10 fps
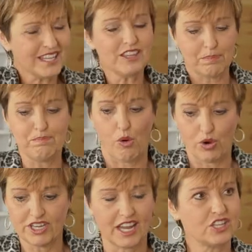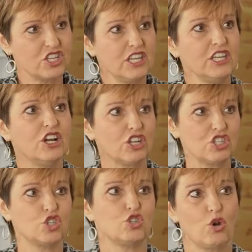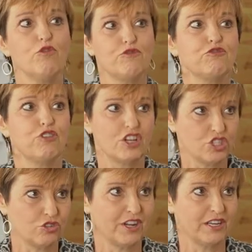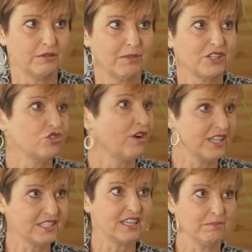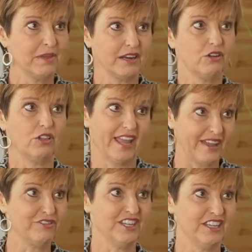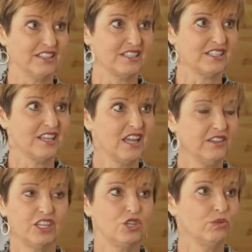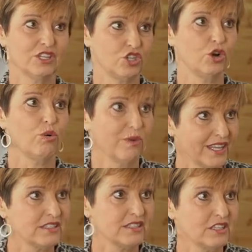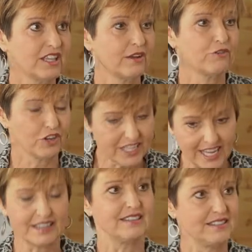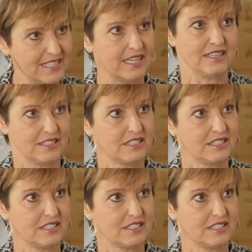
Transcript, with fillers: that the point actually? You got so frustrated by trying to get medical evidence mm -hmm. that you wanted to quit? You're like, forget this.